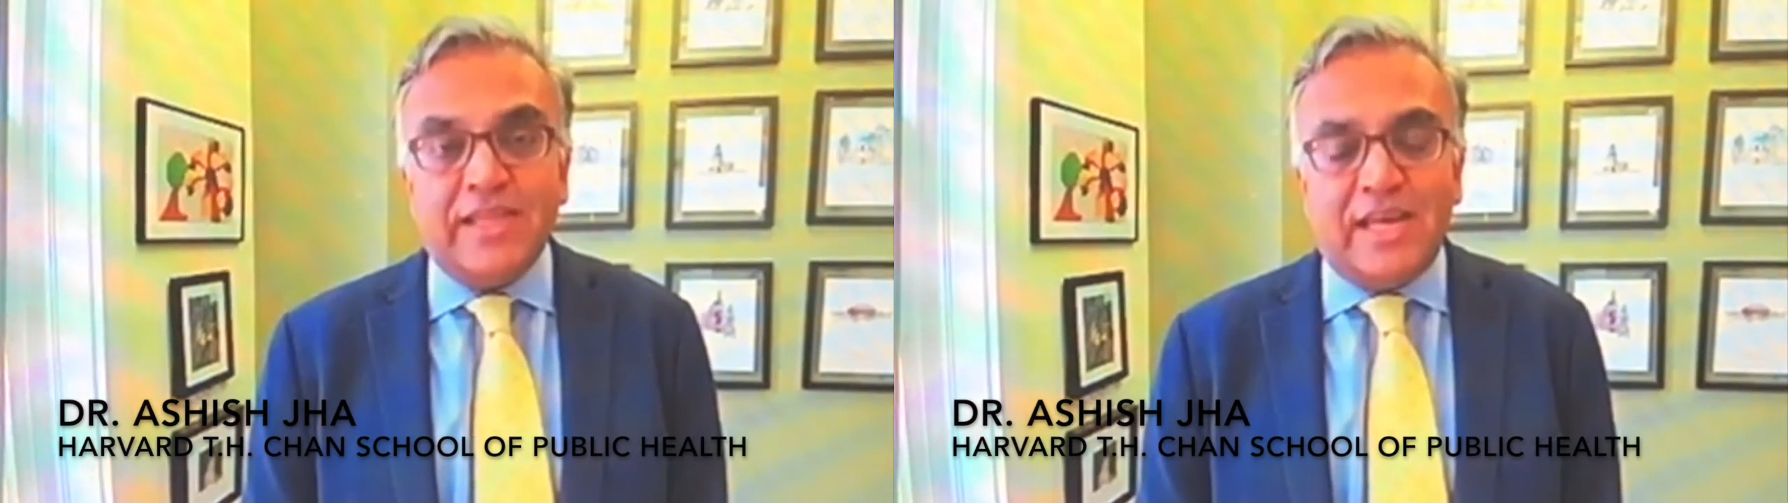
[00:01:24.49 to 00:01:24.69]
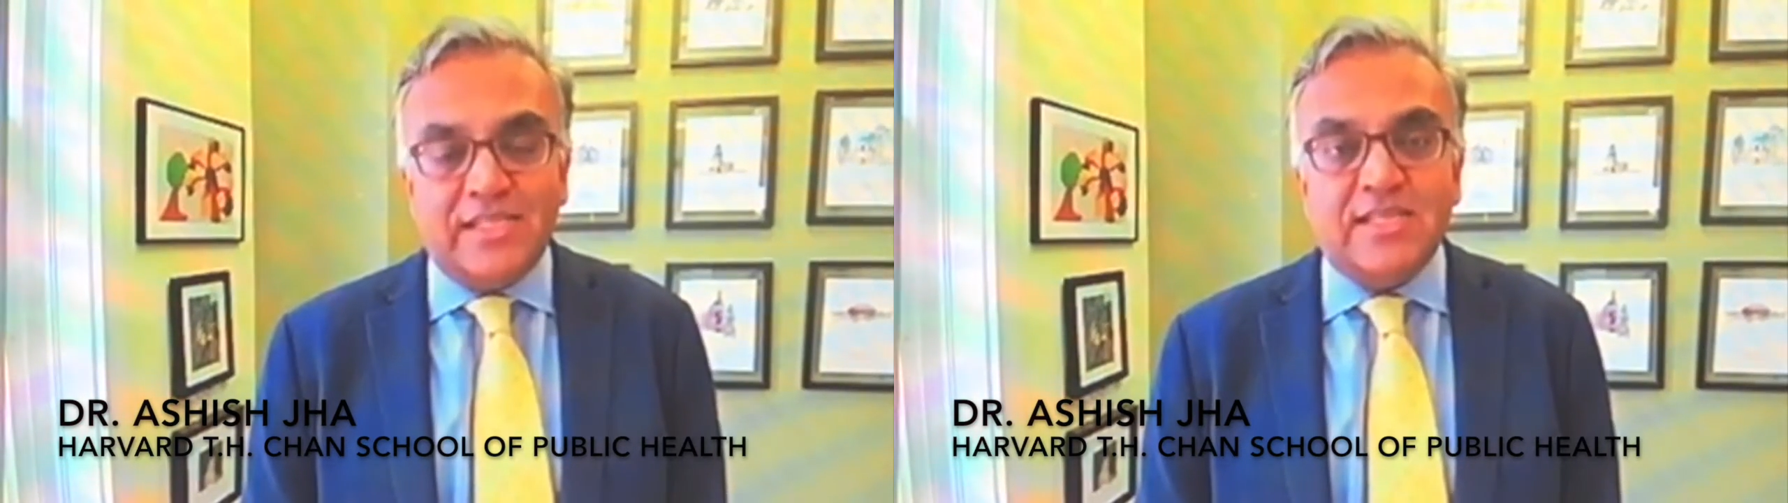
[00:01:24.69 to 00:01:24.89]

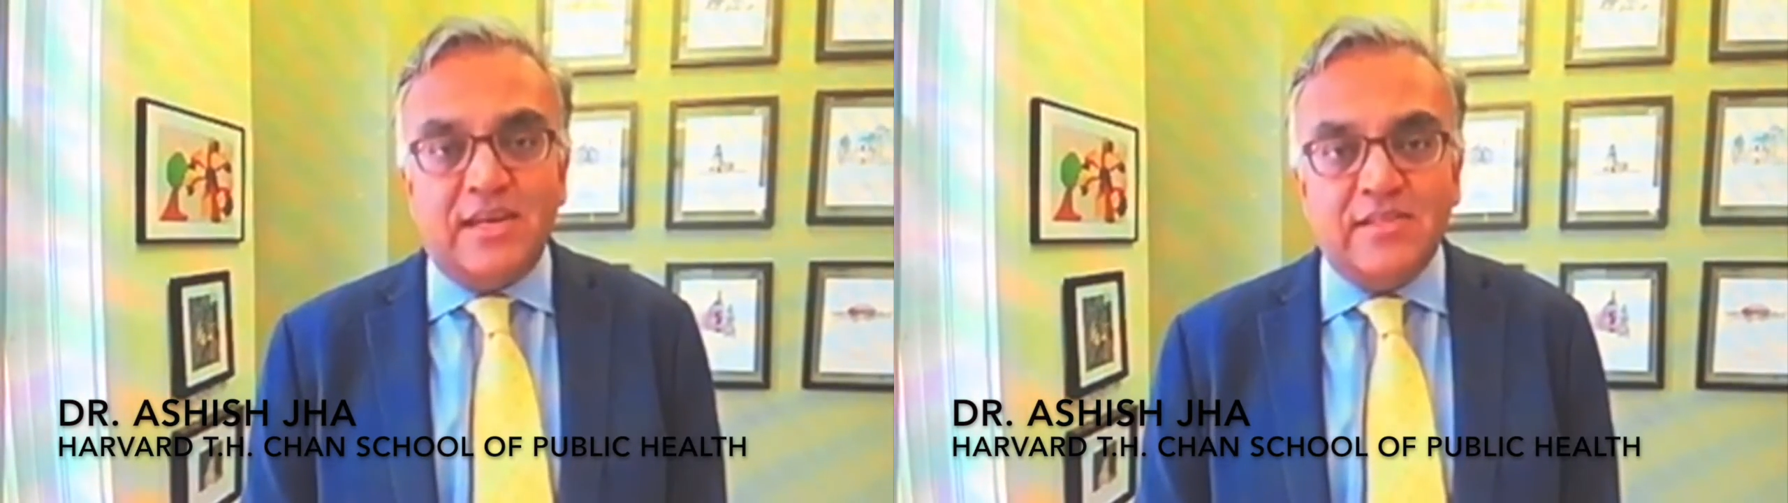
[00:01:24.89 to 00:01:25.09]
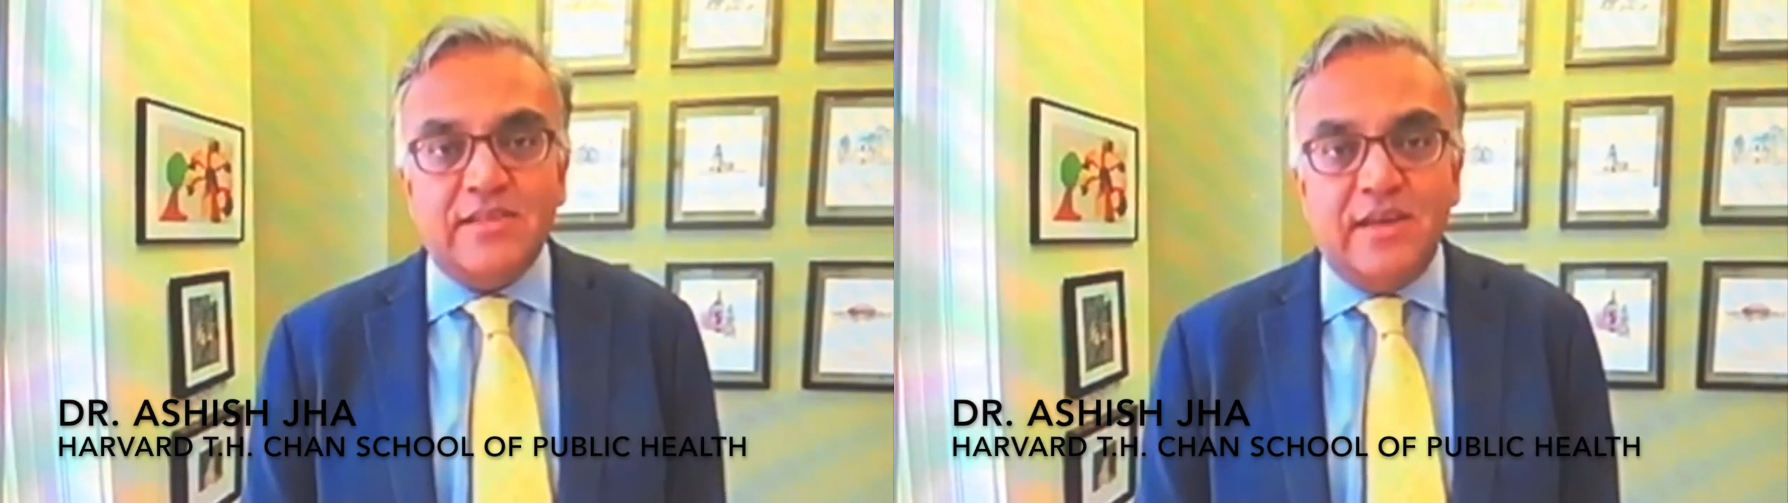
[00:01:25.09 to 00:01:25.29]
that
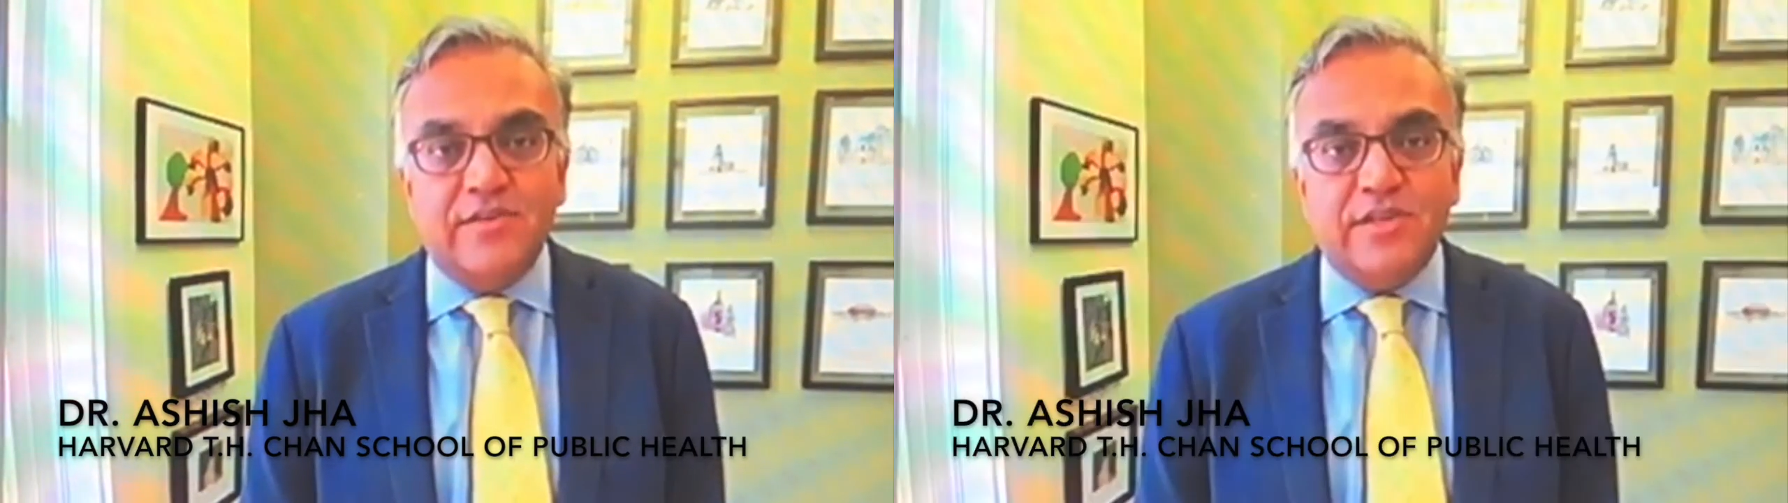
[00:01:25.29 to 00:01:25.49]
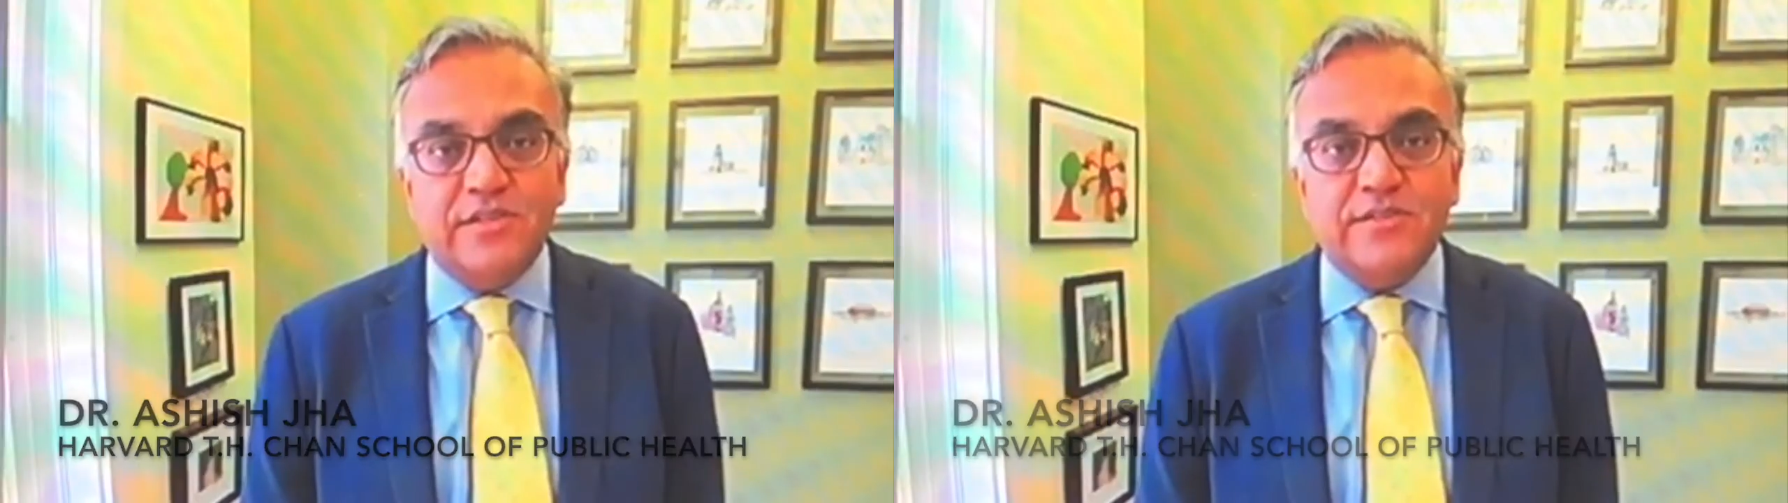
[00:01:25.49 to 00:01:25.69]
science and
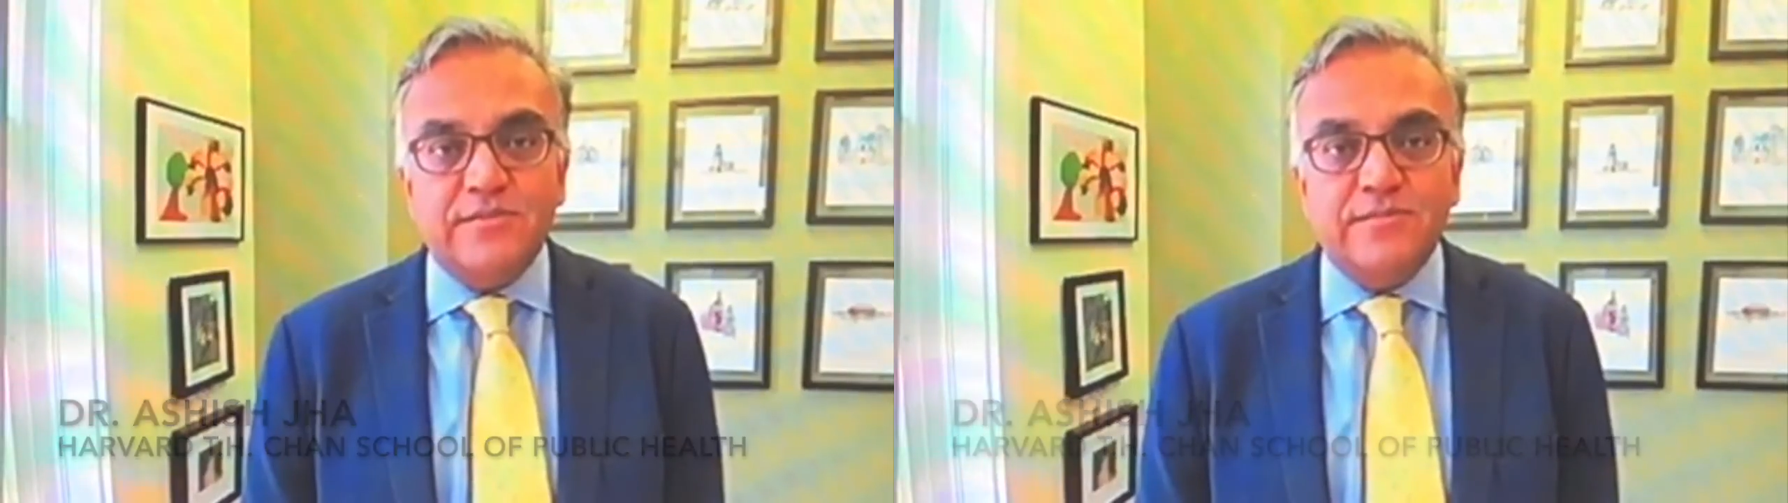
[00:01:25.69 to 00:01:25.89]
evidence.